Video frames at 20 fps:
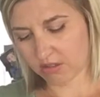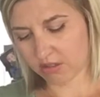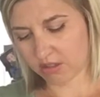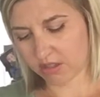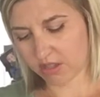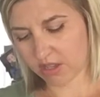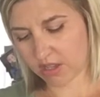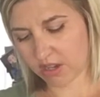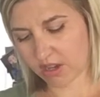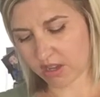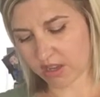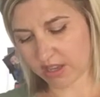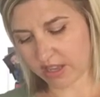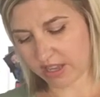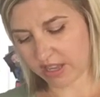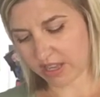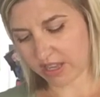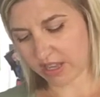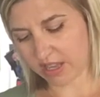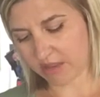Get all
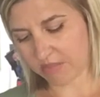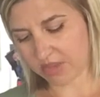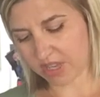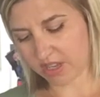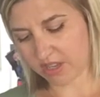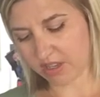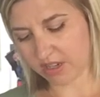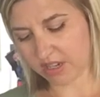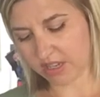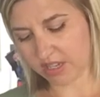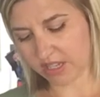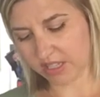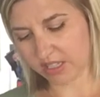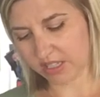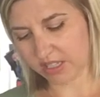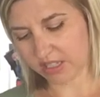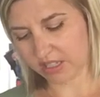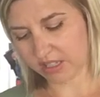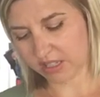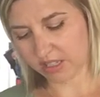that yummy
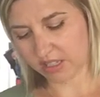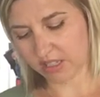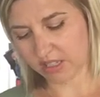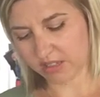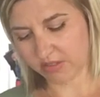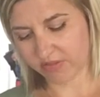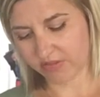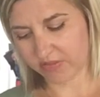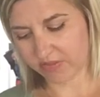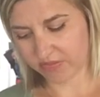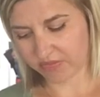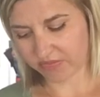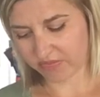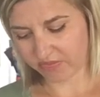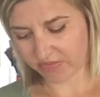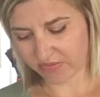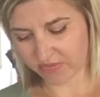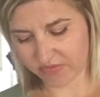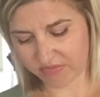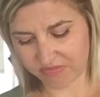goodness.
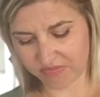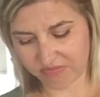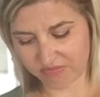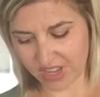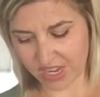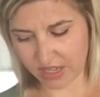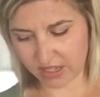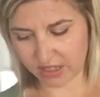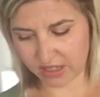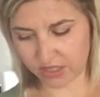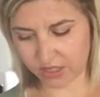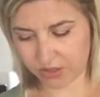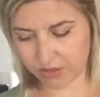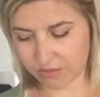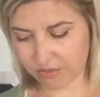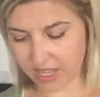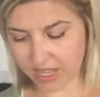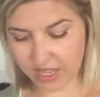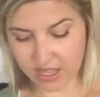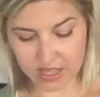Final
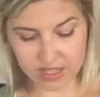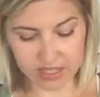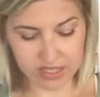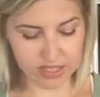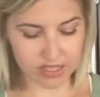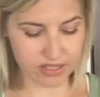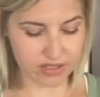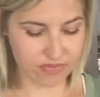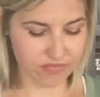squeeze.